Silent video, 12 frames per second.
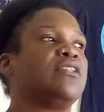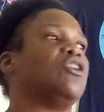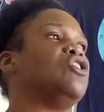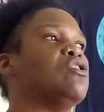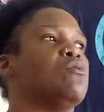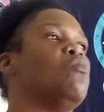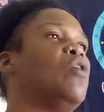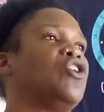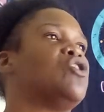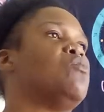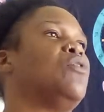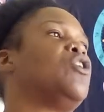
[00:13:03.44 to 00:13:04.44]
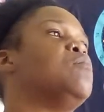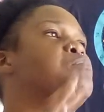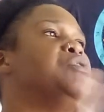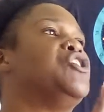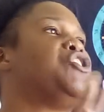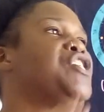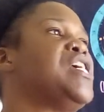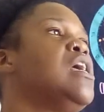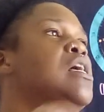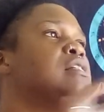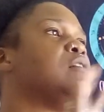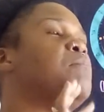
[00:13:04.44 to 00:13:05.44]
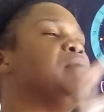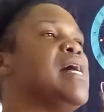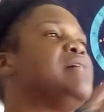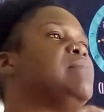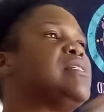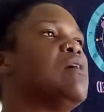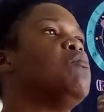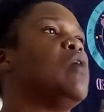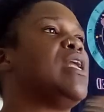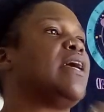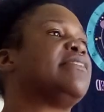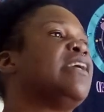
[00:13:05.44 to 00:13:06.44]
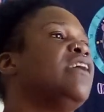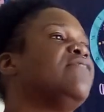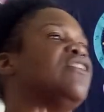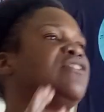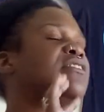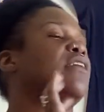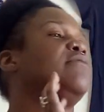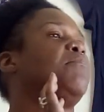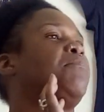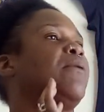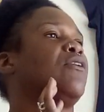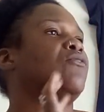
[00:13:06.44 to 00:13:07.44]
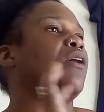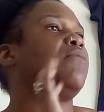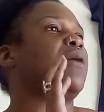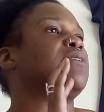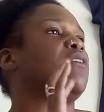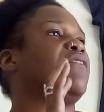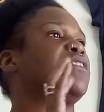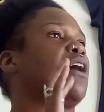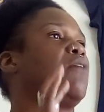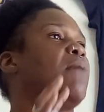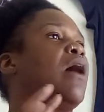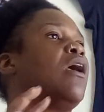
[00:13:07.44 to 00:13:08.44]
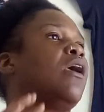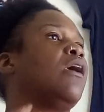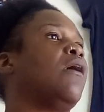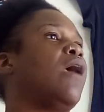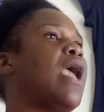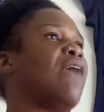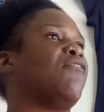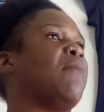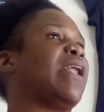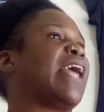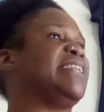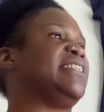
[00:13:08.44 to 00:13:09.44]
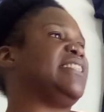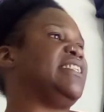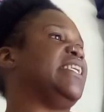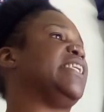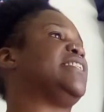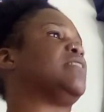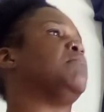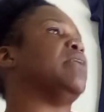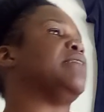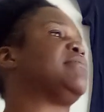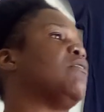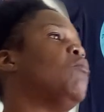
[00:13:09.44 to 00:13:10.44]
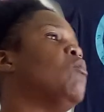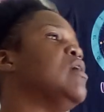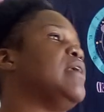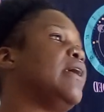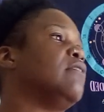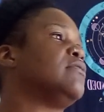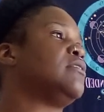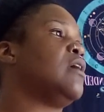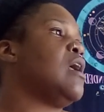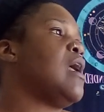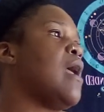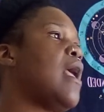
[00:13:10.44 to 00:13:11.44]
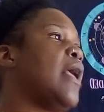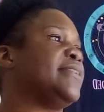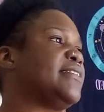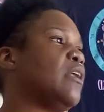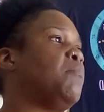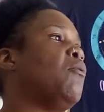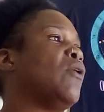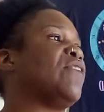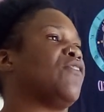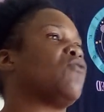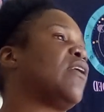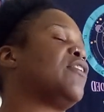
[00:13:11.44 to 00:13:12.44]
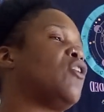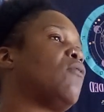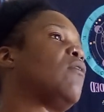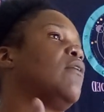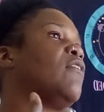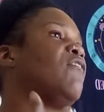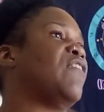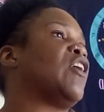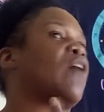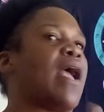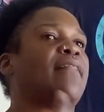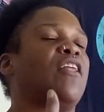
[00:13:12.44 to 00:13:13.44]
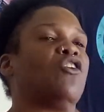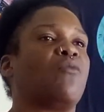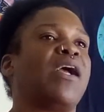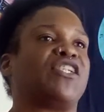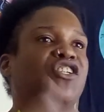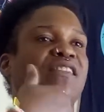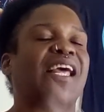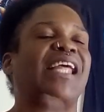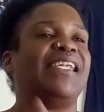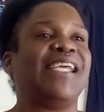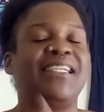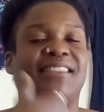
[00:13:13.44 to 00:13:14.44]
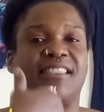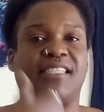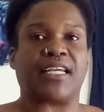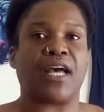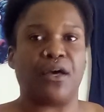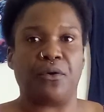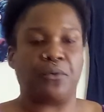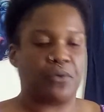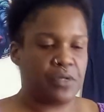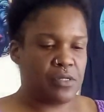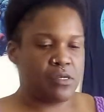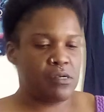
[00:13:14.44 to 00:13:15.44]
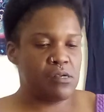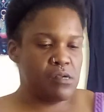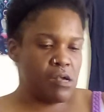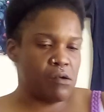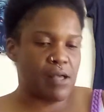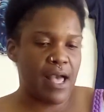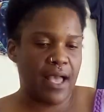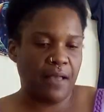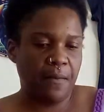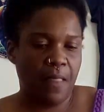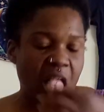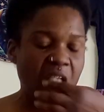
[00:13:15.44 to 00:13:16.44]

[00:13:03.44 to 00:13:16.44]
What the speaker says: So you're pushing to blame someone else. There's grandma's over talking about everybody has this need to blame someone else, instead of pointing the finger in the direction that it needs to go. Okay?